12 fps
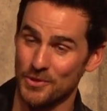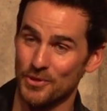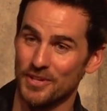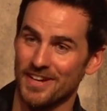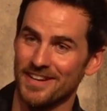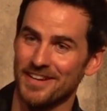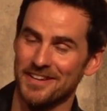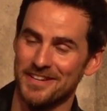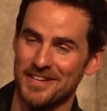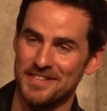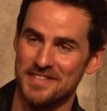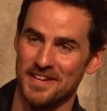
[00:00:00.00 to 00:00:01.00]
Good, I got
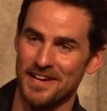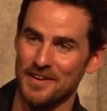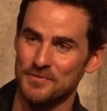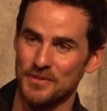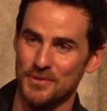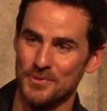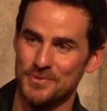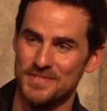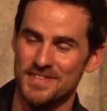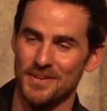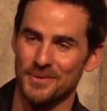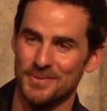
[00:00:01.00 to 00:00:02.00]
in yesterday afternoon,
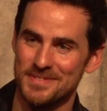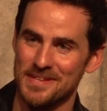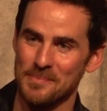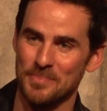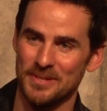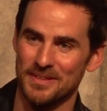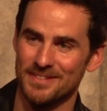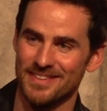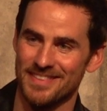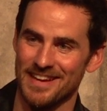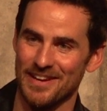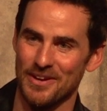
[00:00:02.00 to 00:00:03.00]
so it's not been
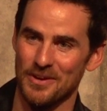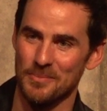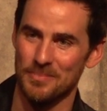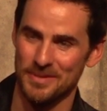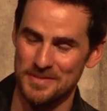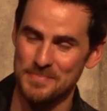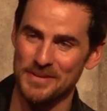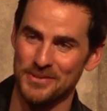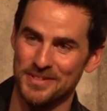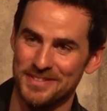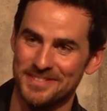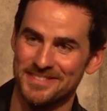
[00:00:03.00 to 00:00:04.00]
that long, but it's been
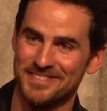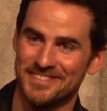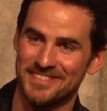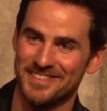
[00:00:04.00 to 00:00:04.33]
good.